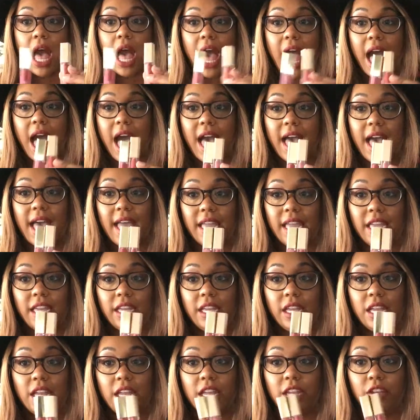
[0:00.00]

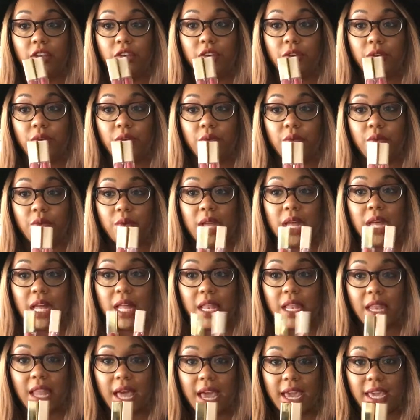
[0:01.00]
I do
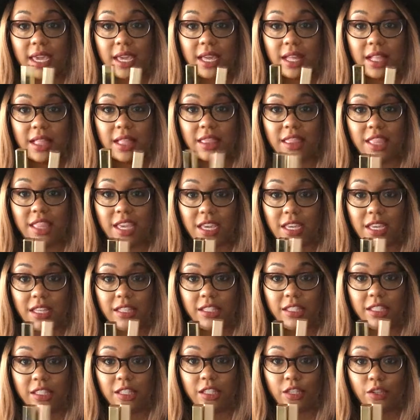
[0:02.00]
like
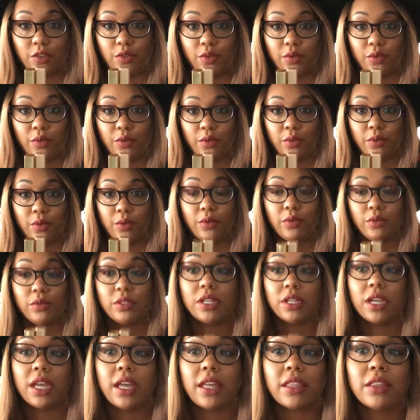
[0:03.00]
these two
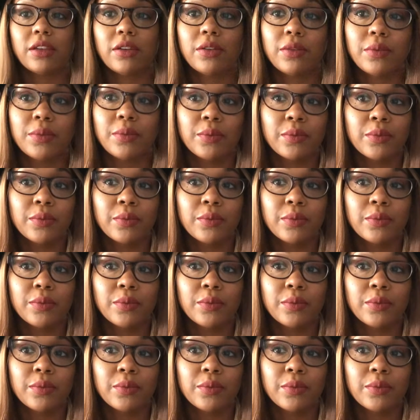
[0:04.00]
together.